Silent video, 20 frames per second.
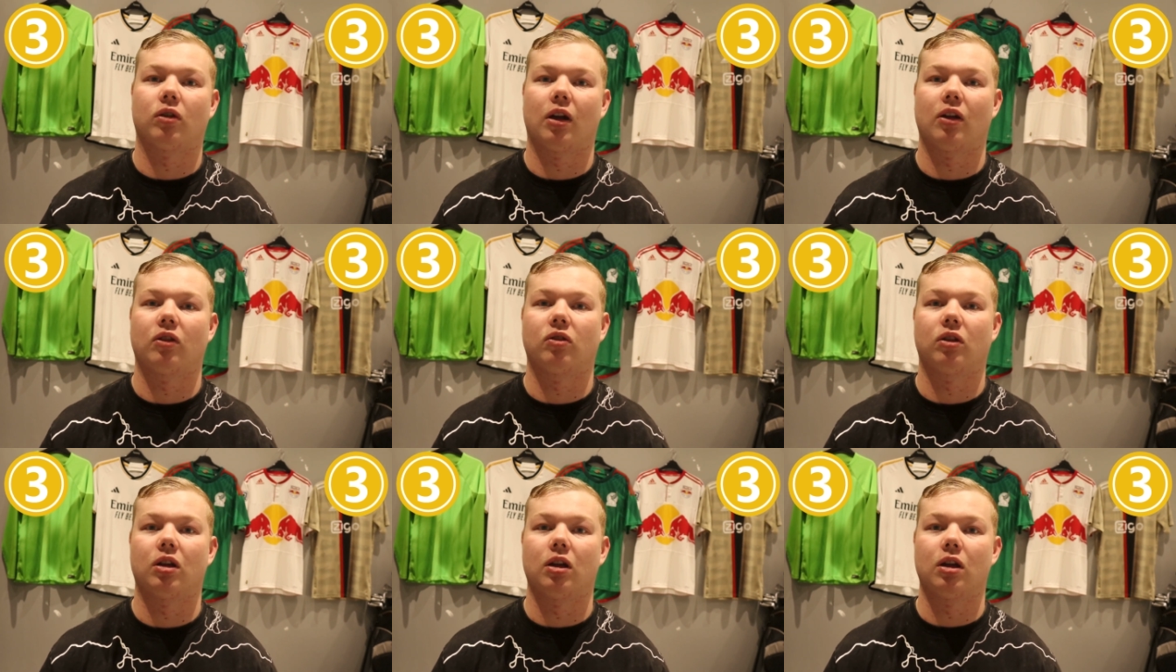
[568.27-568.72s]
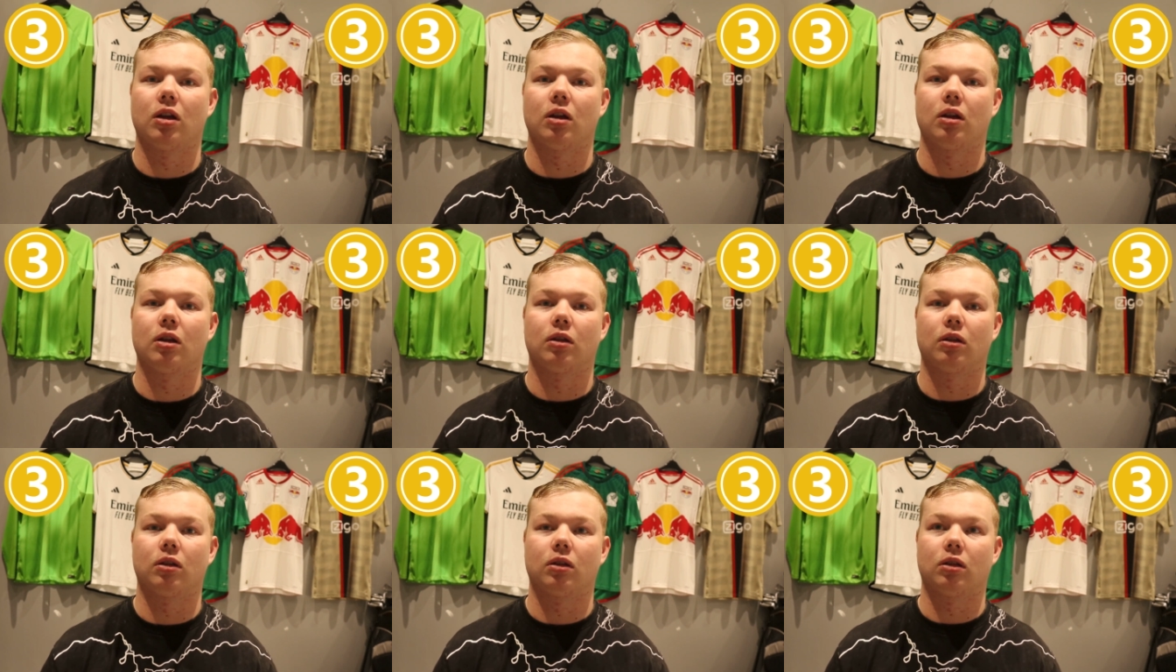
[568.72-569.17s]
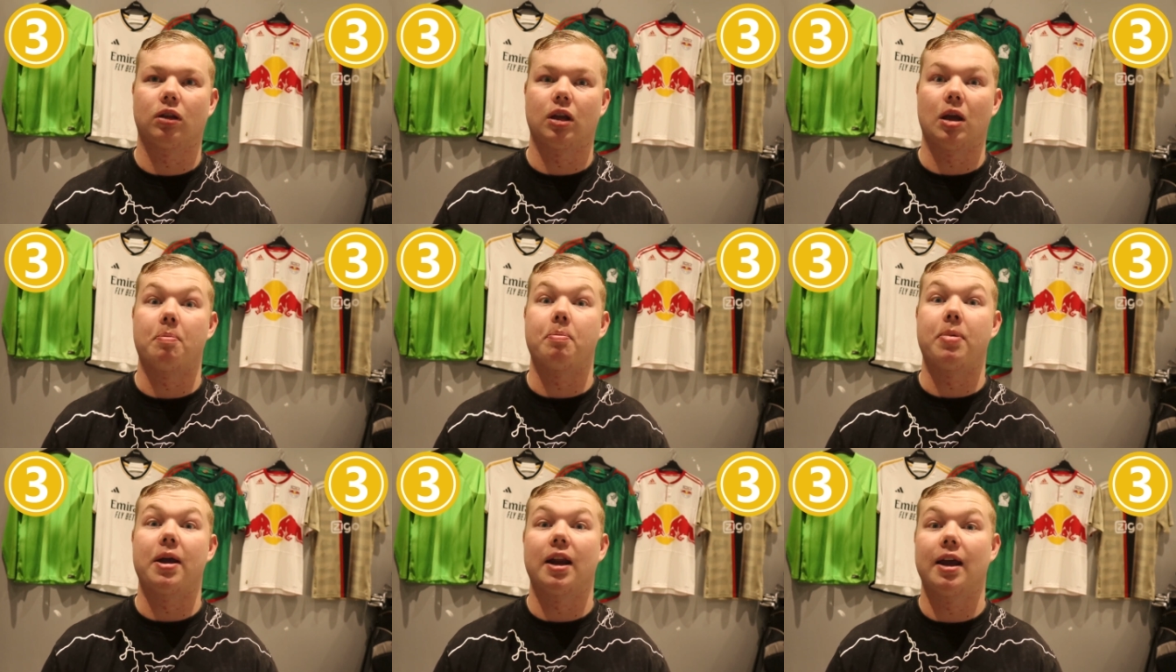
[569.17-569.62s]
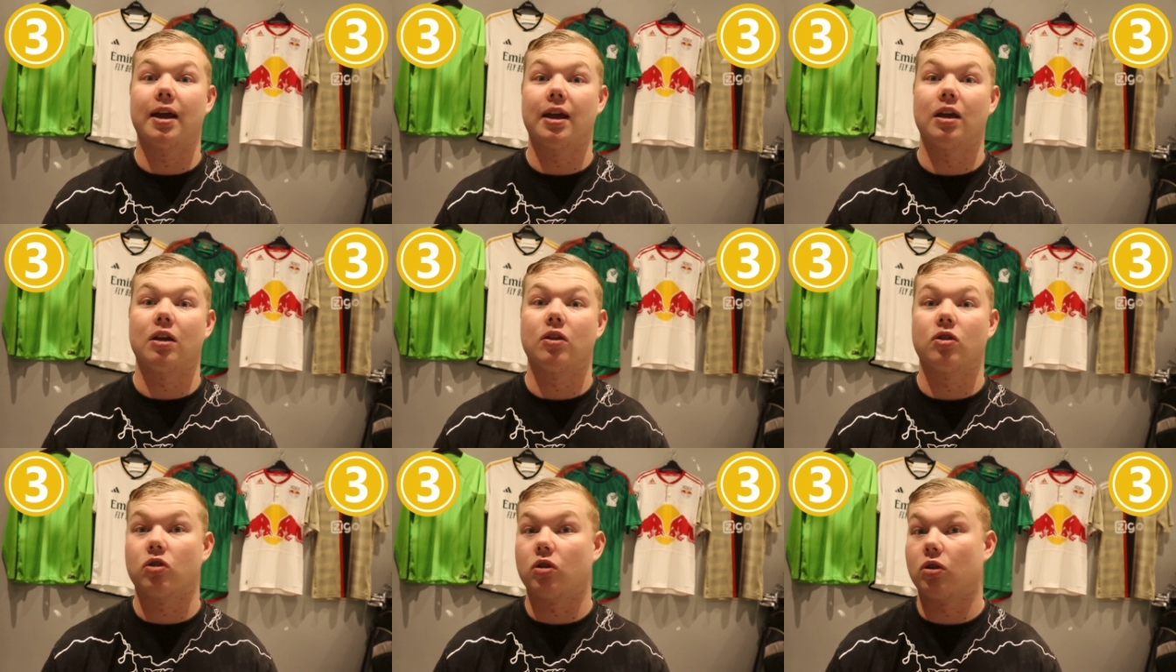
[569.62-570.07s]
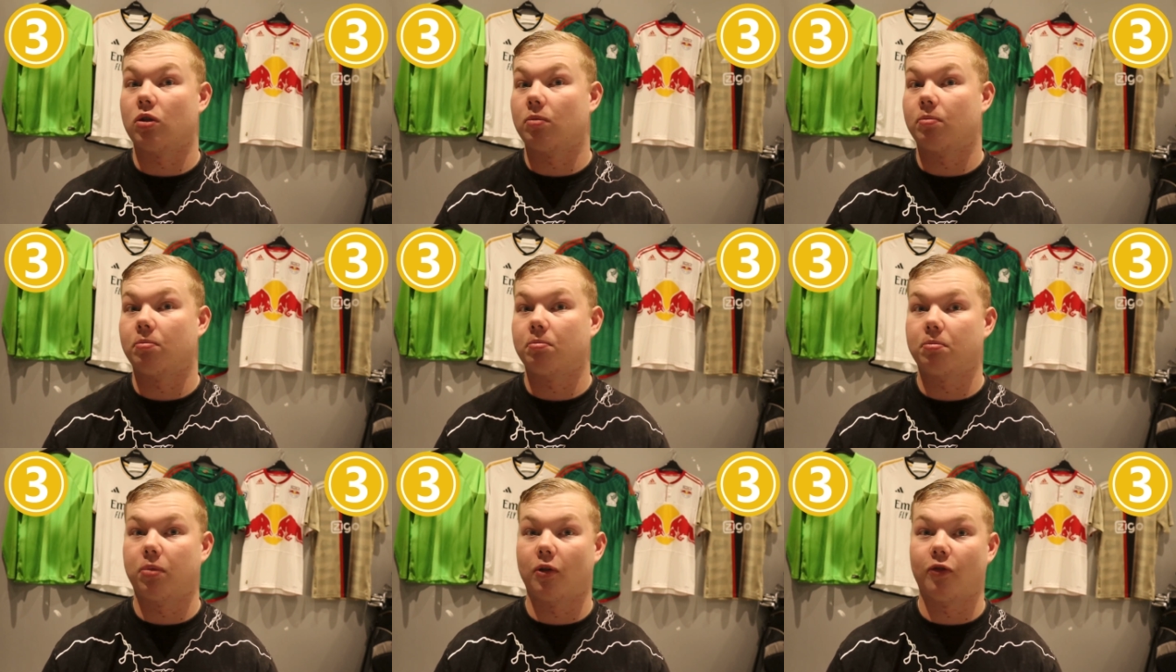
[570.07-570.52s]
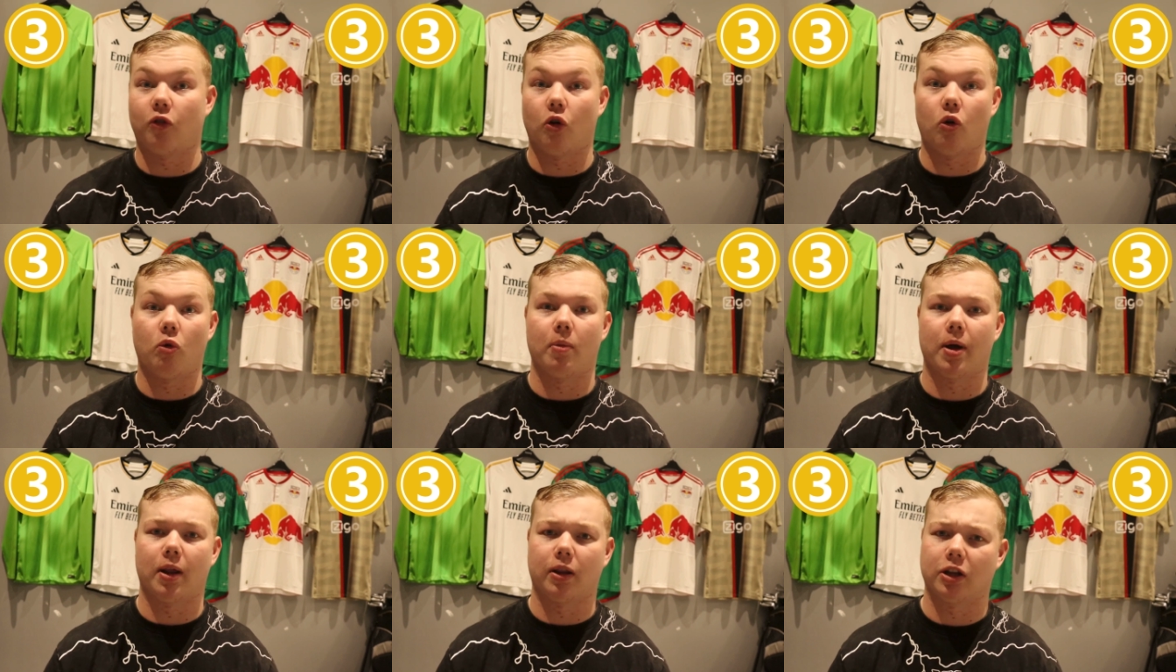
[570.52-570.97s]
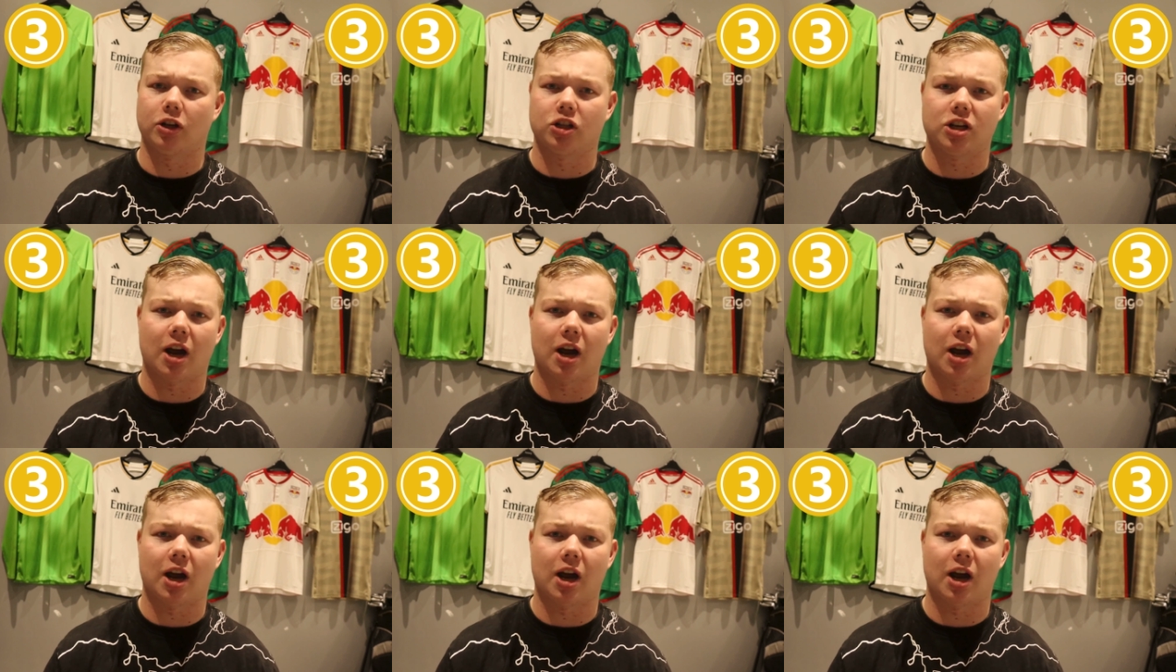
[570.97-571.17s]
has the the ability to perform at the